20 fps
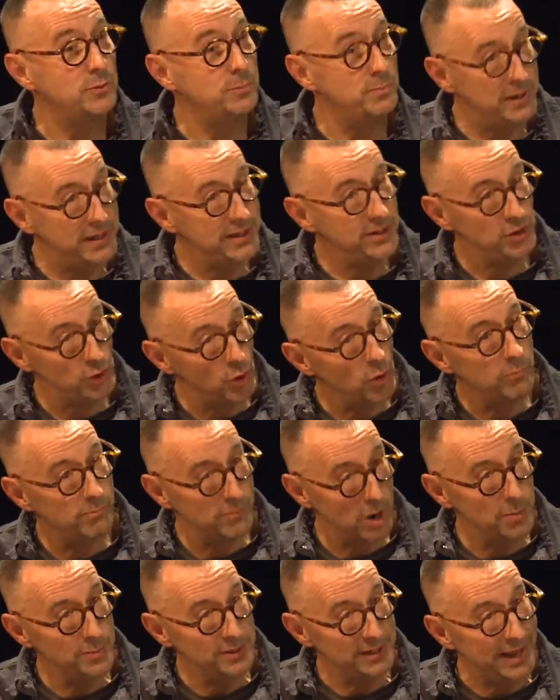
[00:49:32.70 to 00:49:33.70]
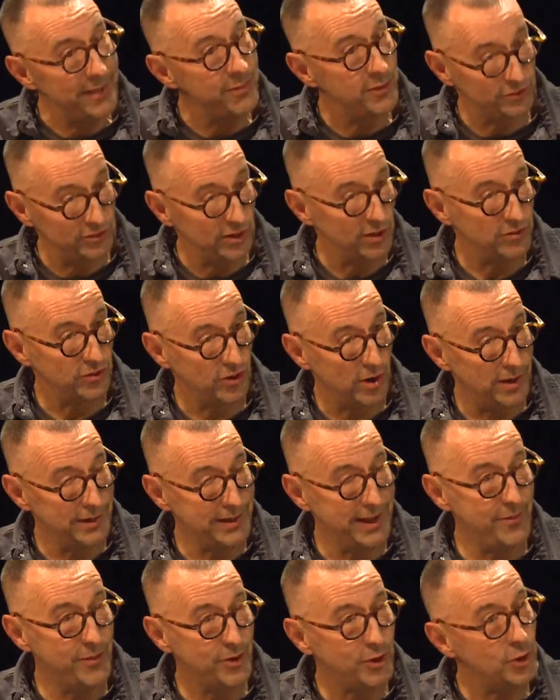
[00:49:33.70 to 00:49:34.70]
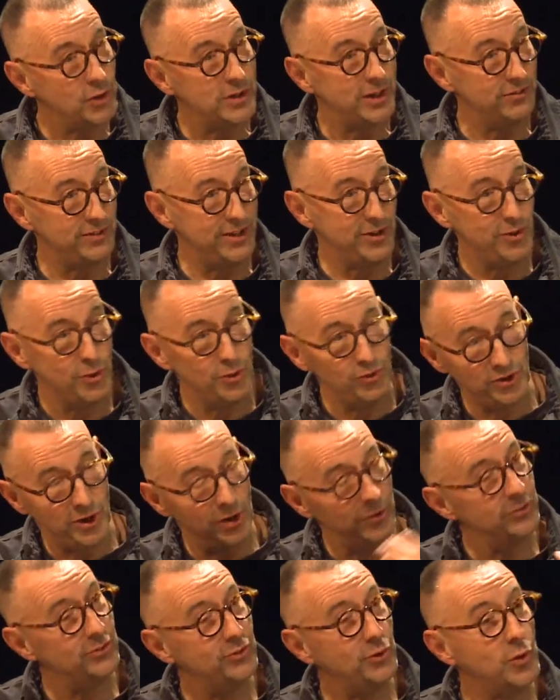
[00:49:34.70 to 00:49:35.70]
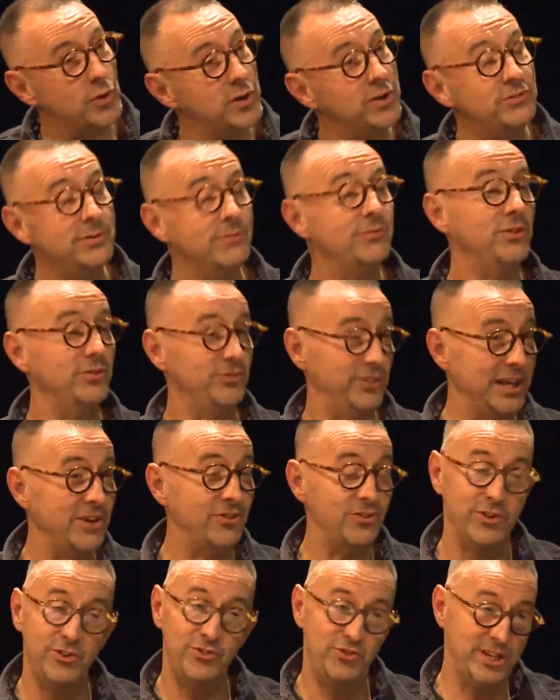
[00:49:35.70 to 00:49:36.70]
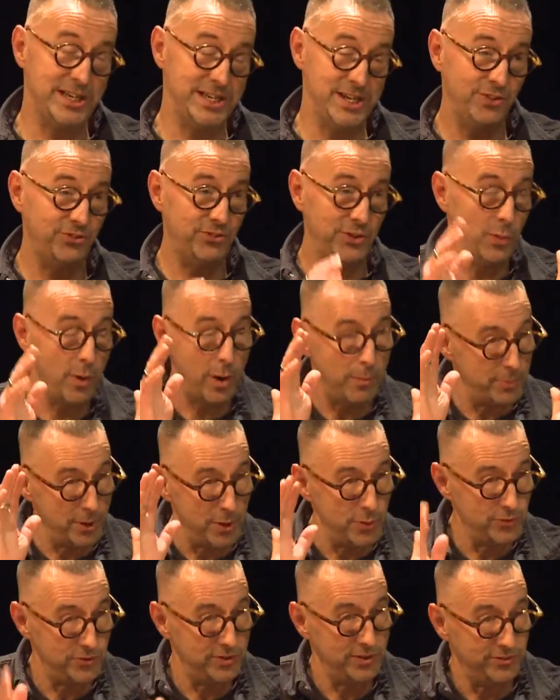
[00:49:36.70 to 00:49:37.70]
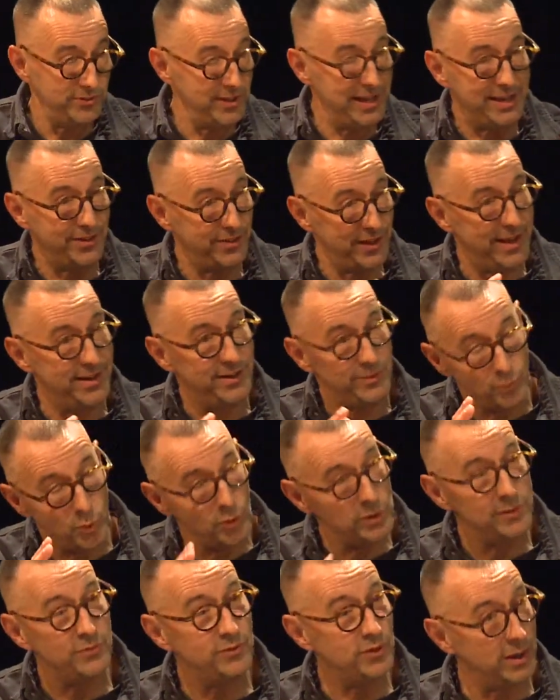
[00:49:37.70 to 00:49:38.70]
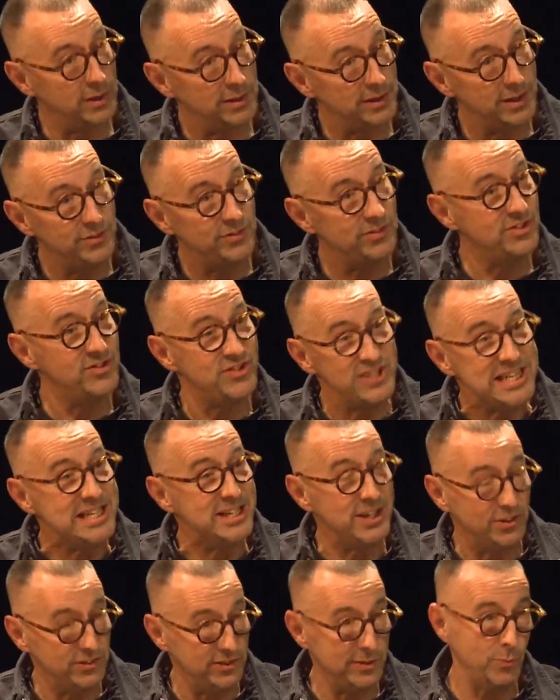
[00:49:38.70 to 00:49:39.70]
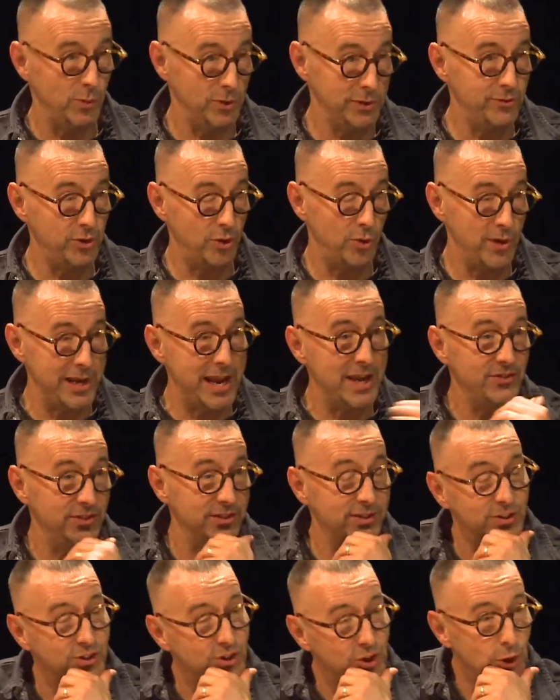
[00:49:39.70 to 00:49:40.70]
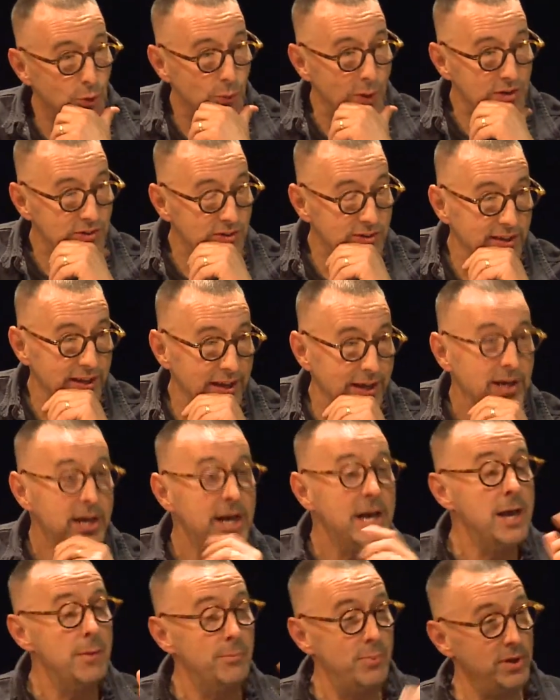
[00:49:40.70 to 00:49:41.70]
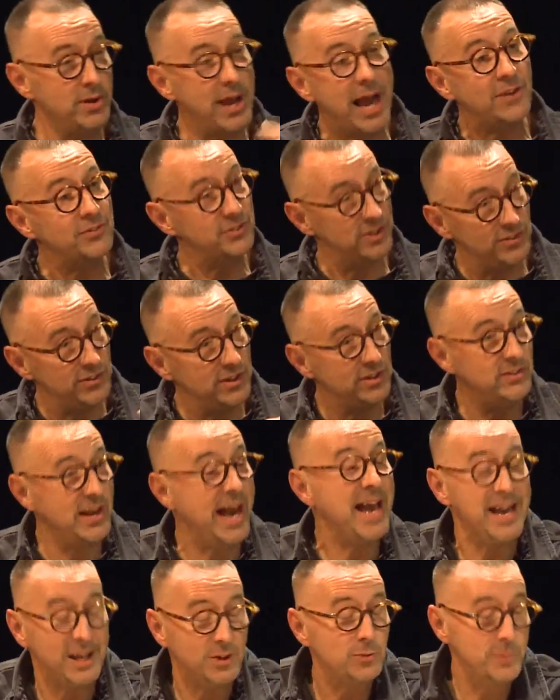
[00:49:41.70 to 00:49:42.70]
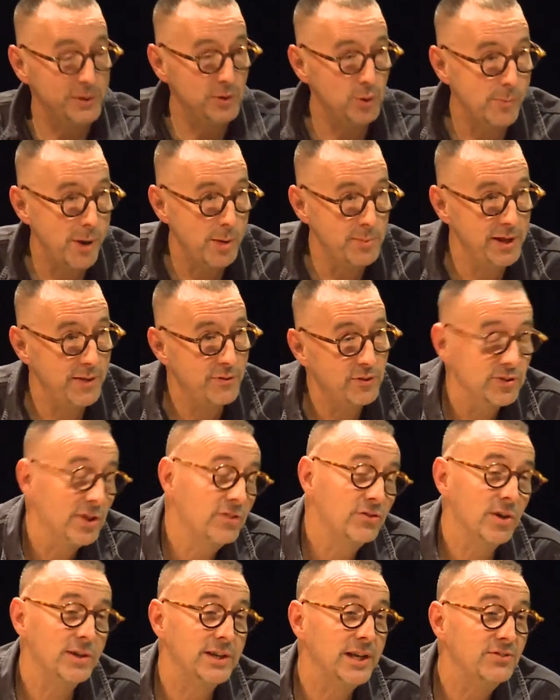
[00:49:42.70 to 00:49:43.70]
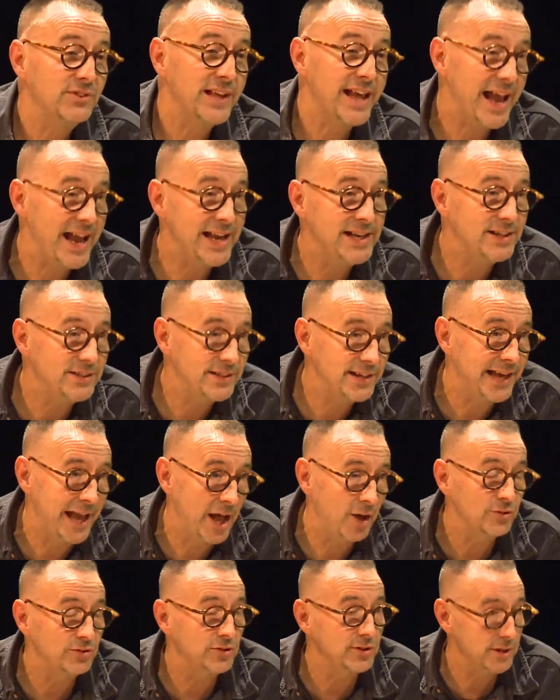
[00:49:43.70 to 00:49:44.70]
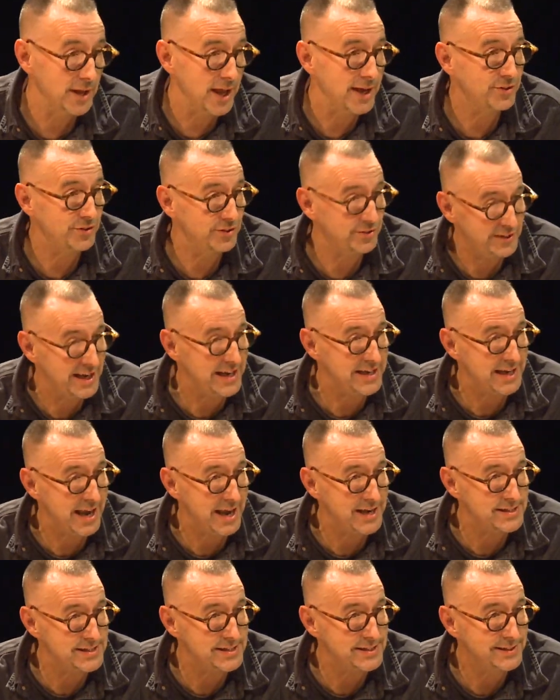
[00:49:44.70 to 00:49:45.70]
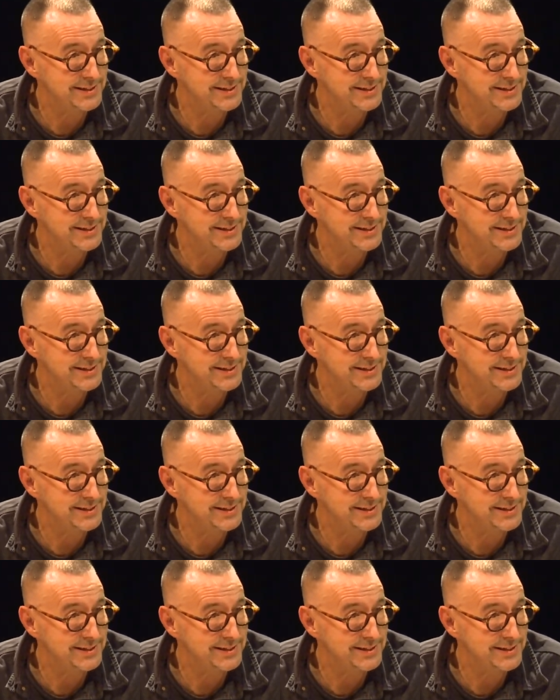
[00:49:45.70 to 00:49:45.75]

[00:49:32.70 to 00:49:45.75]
been your moment in the sunshine in the Good Listening To show, Stories of Distinction and Genius, you are both distinct and what you've done is genius in what you've created and curated here. But as this has been your moment in the sunshine, is there anything else you'd like to say, Kate?